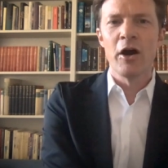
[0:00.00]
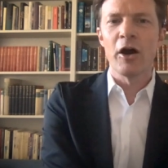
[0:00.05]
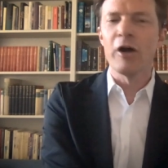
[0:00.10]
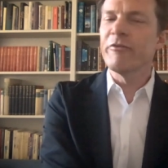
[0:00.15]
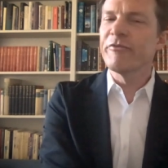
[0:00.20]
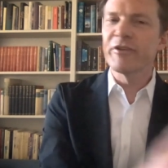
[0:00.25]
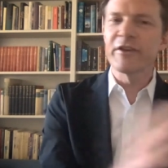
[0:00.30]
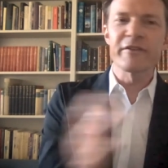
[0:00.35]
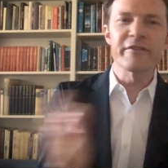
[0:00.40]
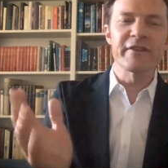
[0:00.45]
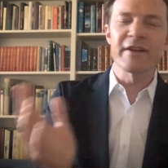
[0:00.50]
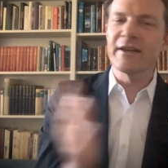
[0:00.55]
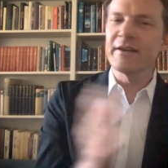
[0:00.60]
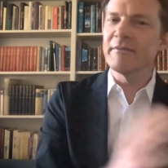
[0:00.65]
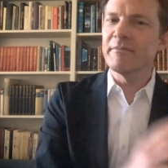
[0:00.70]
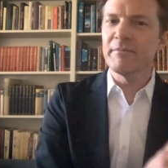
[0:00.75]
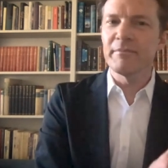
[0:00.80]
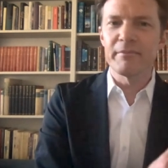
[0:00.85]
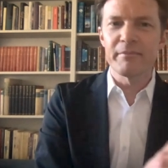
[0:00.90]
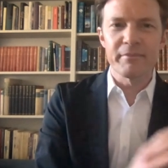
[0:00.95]

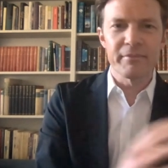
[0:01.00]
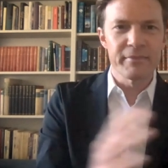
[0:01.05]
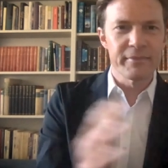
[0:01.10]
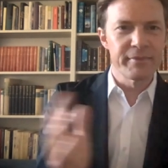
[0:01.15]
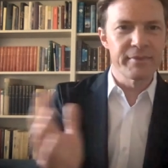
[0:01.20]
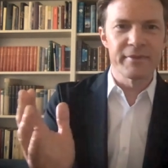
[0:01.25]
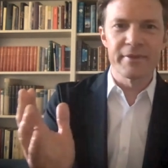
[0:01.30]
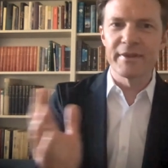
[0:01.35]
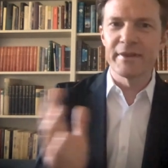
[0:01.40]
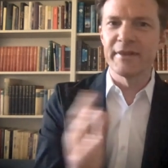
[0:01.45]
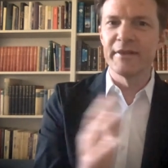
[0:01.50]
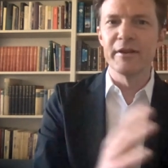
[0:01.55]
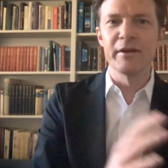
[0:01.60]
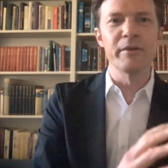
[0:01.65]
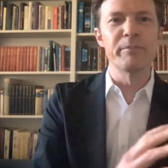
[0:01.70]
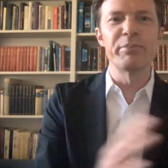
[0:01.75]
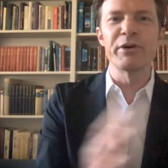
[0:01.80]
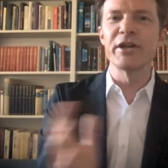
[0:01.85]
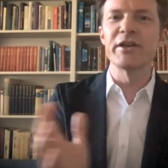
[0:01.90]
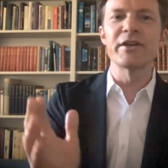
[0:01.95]
Obviously,
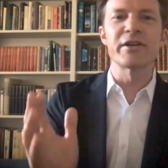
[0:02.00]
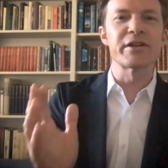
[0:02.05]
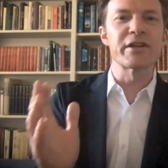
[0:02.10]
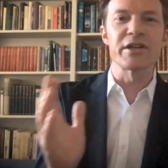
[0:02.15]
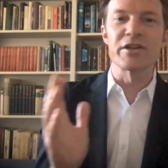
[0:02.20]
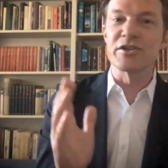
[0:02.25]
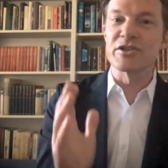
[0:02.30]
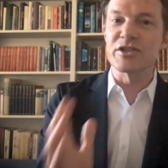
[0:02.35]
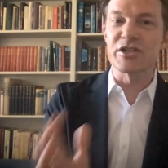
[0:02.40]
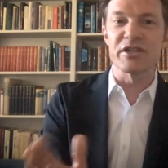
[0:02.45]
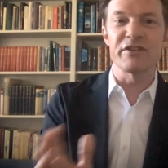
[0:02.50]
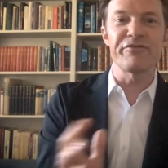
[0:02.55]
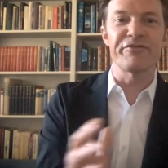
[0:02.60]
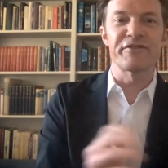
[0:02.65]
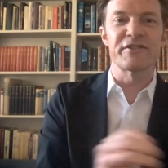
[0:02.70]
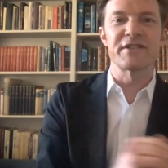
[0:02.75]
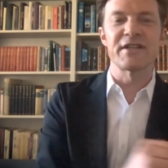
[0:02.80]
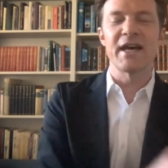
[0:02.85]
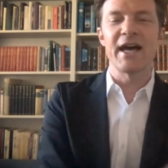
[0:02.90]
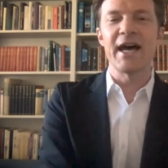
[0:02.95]
the opinion can
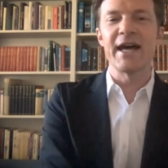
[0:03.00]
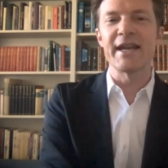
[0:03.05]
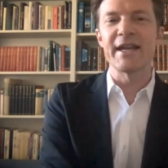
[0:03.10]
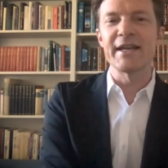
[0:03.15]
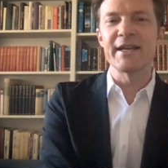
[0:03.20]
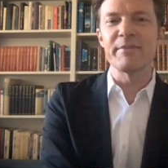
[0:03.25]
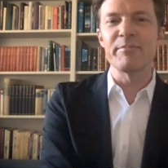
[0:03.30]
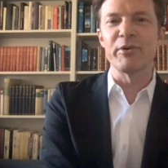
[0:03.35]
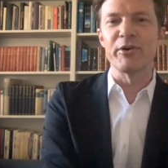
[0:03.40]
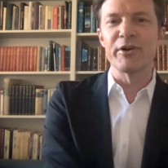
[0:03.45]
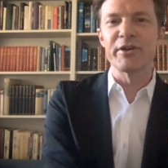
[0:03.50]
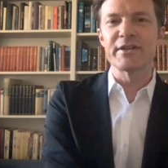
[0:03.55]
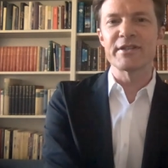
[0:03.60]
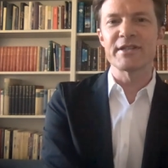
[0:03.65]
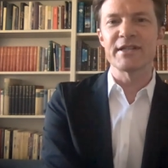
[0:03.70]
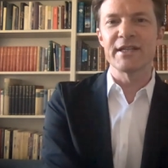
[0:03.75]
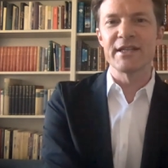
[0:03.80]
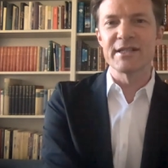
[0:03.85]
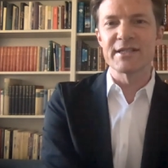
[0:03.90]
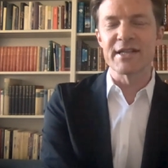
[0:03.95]
shift at any
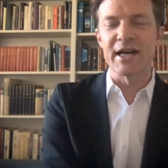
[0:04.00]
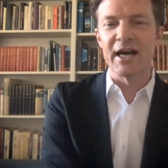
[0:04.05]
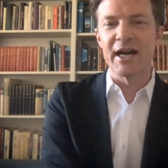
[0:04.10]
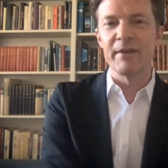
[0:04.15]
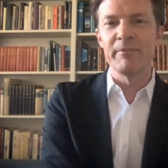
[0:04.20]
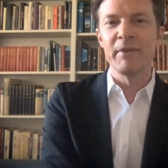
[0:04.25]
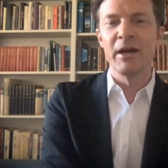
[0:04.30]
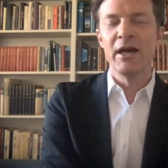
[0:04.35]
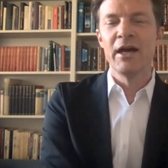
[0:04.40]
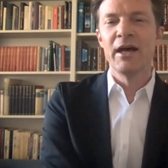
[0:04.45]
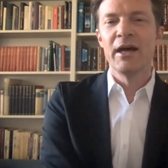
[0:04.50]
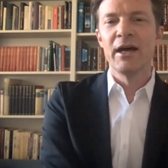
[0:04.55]
point in time,